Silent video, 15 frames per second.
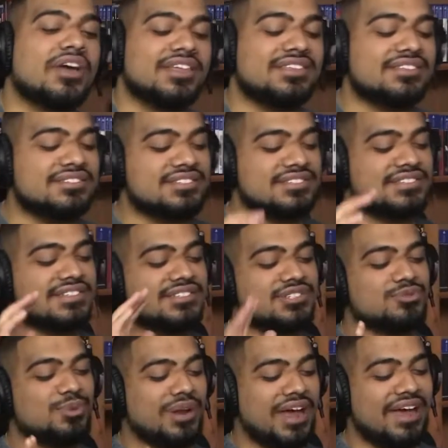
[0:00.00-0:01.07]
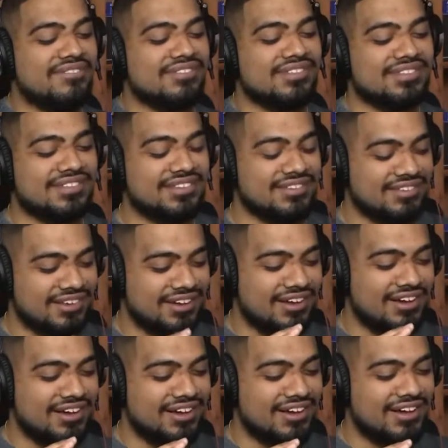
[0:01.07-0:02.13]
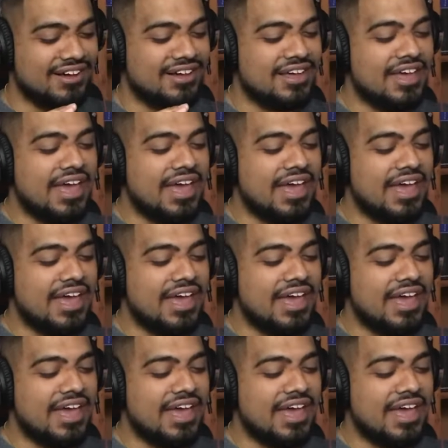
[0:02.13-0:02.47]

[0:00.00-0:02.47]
This is what I have.